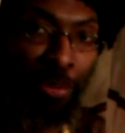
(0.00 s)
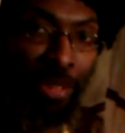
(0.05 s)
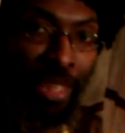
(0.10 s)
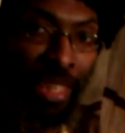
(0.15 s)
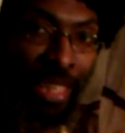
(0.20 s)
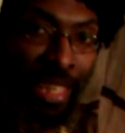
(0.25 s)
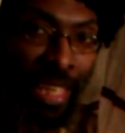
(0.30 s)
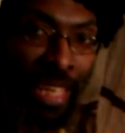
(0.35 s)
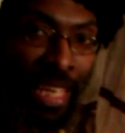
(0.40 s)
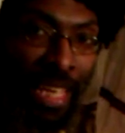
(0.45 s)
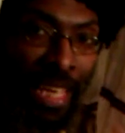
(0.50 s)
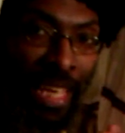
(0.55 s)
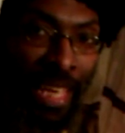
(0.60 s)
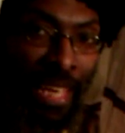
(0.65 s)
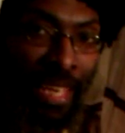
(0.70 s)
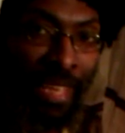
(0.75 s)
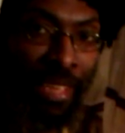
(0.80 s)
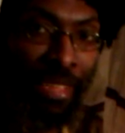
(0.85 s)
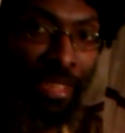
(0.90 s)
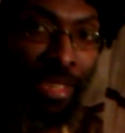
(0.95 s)
The key
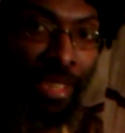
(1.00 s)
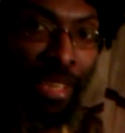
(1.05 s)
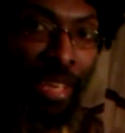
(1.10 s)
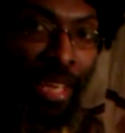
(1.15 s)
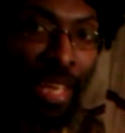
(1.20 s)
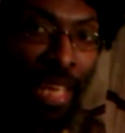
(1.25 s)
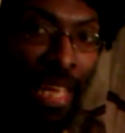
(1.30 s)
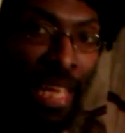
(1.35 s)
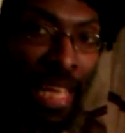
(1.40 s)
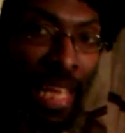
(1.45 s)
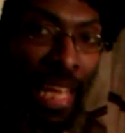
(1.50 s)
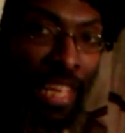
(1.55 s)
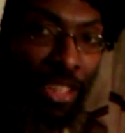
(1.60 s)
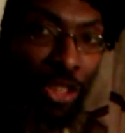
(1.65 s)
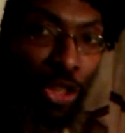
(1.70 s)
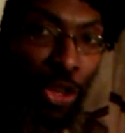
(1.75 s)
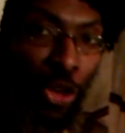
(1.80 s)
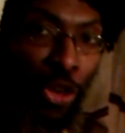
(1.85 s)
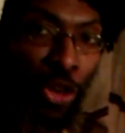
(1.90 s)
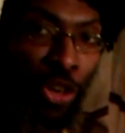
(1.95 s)
is he has
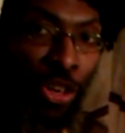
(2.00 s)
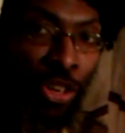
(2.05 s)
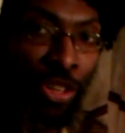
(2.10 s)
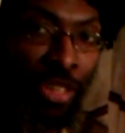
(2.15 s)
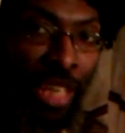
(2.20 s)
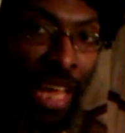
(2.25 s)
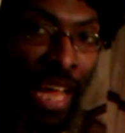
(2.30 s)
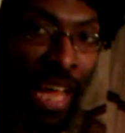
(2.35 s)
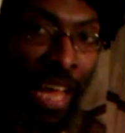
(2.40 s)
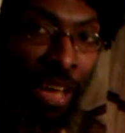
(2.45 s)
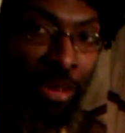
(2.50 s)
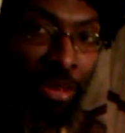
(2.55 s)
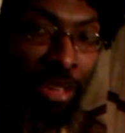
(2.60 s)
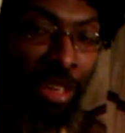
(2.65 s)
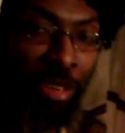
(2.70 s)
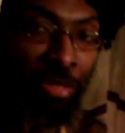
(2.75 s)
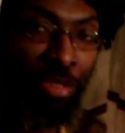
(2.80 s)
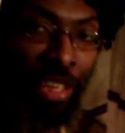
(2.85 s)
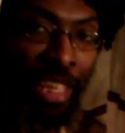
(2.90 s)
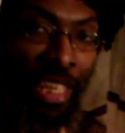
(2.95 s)
called out
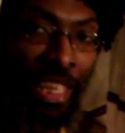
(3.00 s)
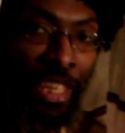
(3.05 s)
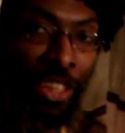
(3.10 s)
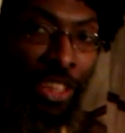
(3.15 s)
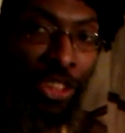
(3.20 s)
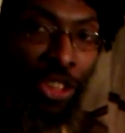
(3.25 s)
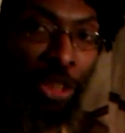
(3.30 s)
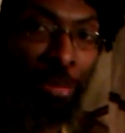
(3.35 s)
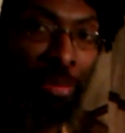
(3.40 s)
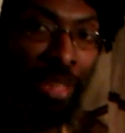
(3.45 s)
of Egypt